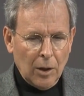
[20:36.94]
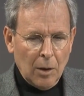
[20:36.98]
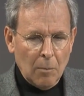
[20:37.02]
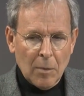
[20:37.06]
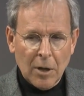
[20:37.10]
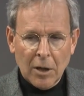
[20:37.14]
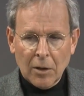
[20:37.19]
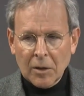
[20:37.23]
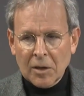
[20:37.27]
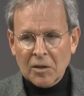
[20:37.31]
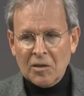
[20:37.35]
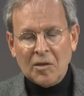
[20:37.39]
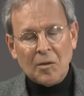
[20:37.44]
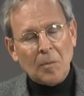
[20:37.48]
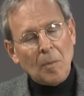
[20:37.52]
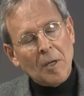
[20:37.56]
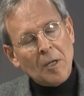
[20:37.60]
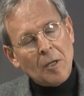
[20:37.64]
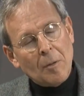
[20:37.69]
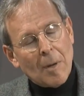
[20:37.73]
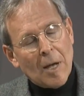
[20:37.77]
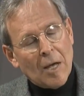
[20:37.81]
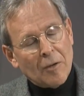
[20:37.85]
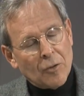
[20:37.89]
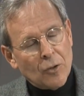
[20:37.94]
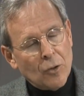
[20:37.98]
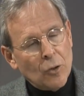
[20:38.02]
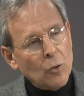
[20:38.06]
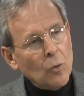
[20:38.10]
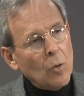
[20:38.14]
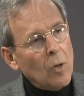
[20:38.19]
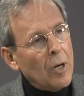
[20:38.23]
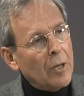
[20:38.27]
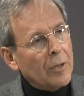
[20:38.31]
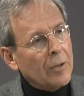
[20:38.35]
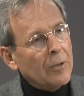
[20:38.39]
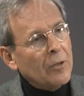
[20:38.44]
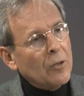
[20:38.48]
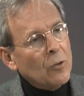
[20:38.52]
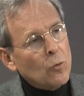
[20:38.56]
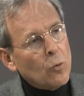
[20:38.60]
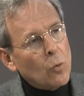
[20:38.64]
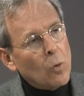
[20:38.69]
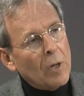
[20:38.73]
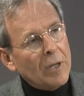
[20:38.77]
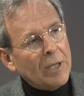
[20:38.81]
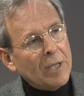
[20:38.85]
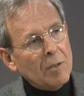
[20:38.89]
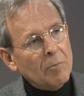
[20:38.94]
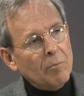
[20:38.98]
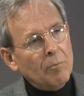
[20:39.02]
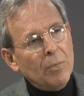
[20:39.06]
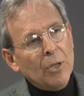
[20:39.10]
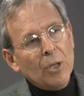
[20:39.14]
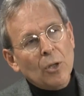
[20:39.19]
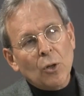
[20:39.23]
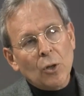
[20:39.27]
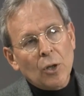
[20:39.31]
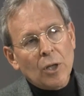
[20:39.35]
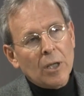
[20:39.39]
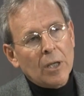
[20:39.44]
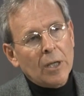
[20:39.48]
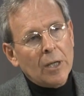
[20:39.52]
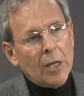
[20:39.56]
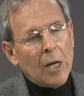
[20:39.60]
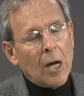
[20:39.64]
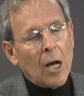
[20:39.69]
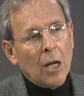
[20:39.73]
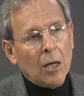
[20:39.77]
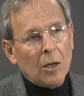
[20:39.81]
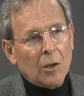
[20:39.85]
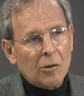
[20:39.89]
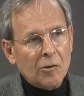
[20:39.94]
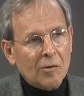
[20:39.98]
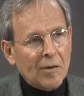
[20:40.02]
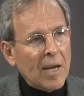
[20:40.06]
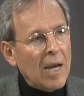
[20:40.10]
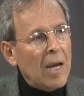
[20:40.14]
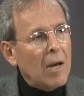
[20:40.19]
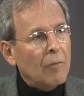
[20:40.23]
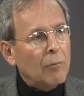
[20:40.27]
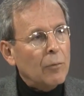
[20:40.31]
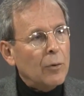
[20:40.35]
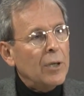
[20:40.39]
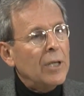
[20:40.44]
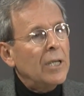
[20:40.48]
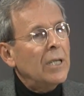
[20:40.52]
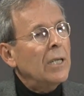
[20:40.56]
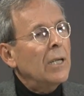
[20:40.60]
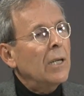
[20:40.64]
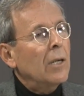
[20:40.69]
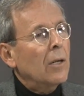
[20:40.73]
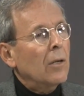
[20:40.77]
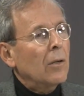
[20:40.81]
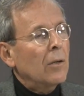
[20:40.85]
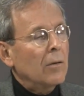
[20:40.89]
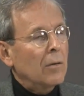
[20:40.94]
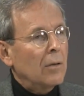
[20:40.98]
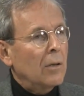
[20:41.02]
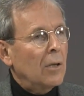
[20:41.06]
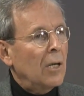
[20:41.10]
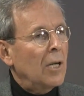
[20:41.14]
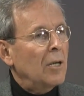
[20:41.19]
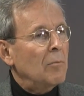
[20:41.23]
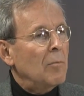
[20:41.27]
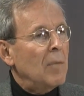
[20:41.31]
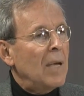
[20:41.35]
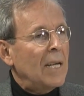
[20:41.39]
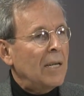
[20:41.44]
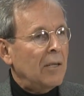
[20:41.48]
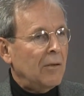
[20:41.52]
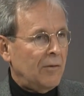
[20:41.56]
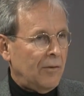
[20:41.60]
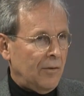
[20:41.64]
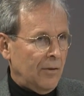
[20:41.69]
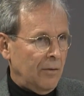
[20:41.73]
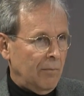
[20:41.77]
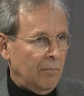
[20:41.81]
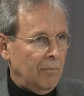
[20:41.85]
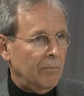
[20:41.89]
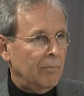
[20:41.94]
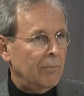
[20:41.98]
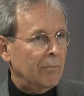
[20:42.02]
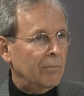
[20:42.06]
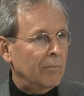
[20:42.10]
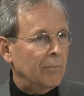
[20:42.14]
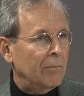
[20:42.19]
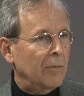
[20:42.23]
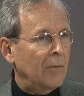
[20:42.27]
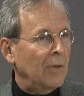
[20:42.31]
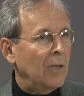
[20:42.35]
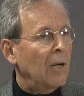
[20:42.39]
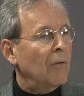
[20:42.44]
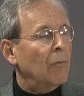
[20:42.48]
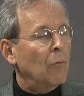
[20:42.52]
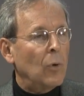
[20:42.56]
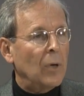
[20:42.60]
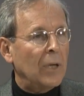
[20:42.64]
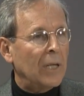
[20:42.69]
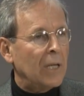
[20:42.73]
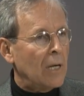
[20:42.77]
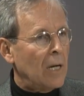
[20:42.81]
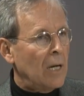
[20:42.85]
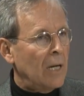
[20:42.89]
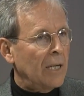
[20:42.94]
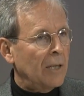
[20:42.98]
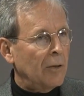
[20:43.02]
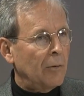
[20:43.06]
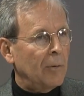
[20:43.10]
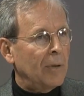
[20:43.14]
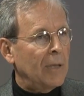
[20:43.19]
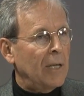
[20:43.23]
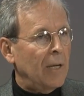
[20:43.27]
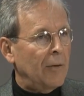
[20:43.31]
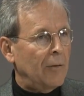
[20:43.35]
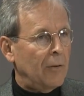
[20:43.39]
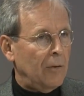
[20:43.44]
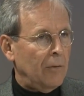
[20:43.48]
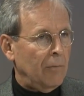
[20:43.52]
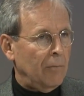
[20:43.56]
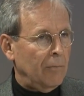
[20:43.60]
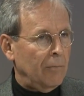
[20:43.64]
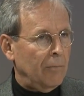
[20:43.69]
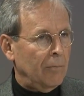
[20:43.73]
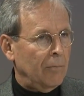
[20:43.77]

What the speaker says: Americans spend about $220 billion every year on medicine of one kind or another.